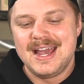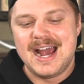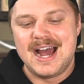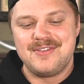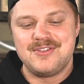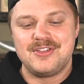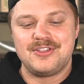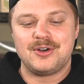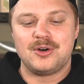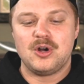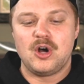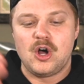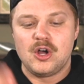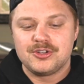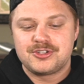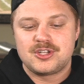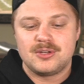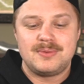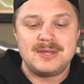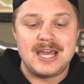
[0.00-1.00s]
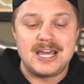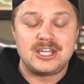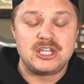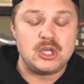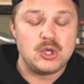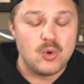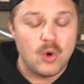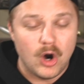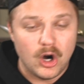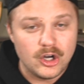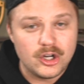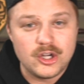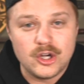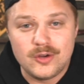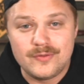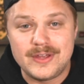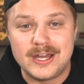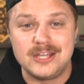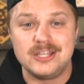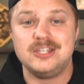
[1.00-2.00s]
And then there will also be a QR
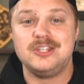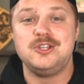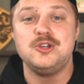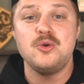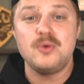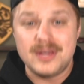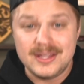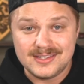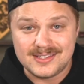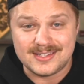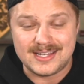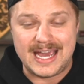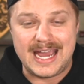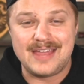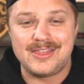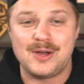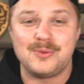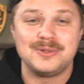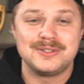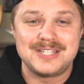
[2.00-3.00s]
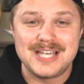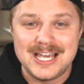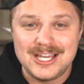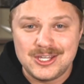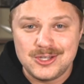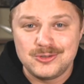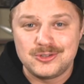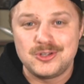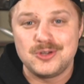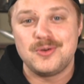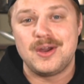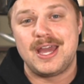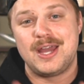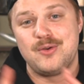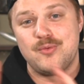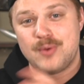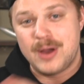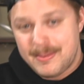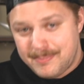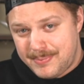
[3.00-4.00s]
code that you can scan that will take you to
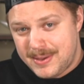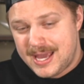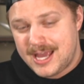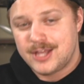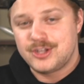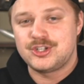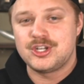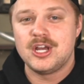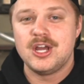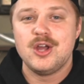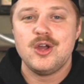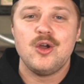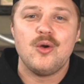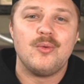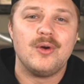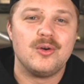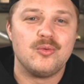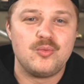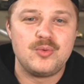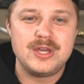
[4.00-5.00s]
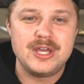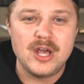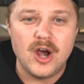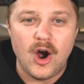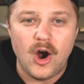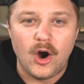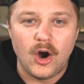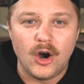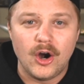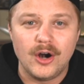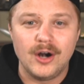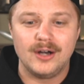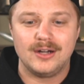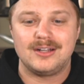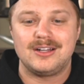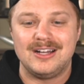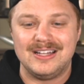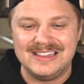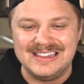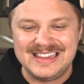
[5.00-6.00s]
a web page where we are
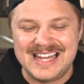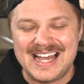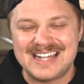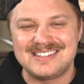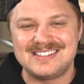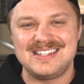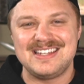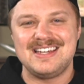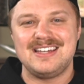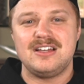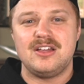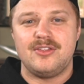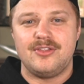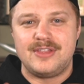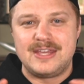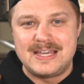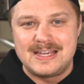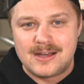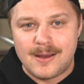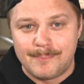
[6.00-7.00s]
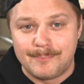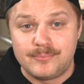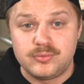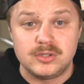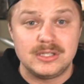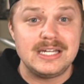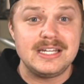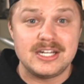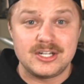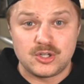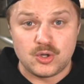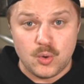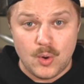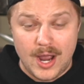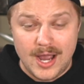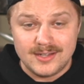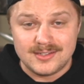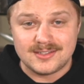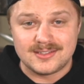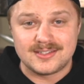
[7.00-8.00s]
collecting the completed
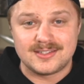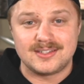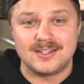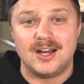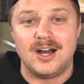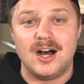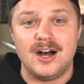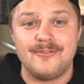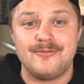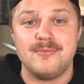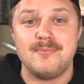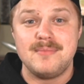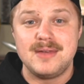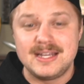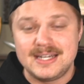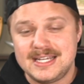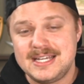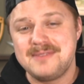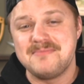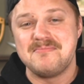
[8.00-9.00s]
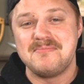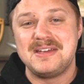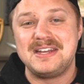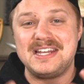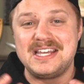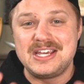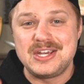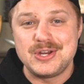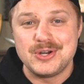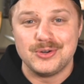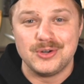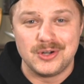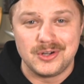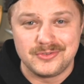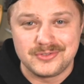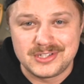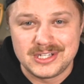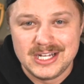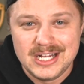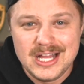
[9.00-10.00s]
quests of many, many
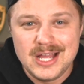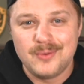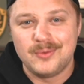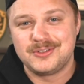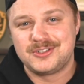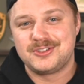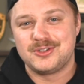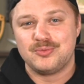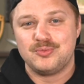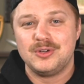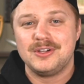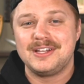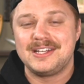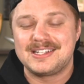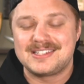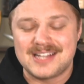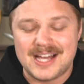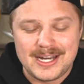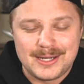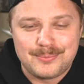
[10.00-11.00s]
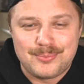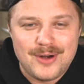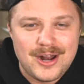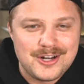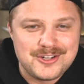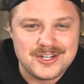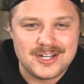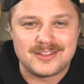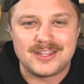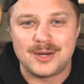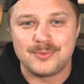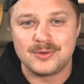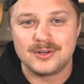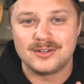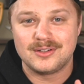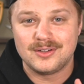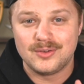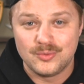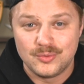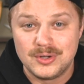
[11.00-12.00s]
heroes, which is a really exciting project that
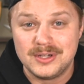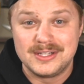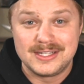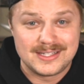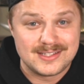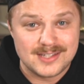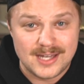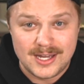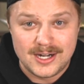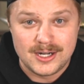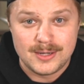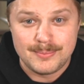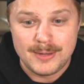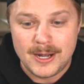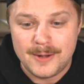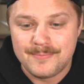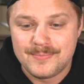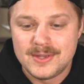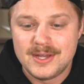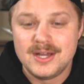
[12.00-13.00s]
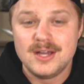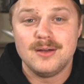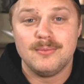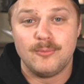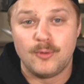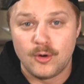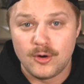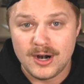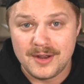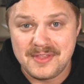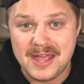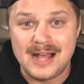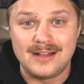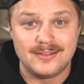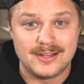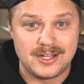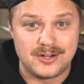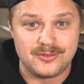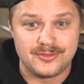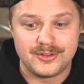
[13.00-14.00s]
we're really excited about. More on that
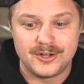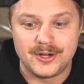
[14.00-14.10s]
later.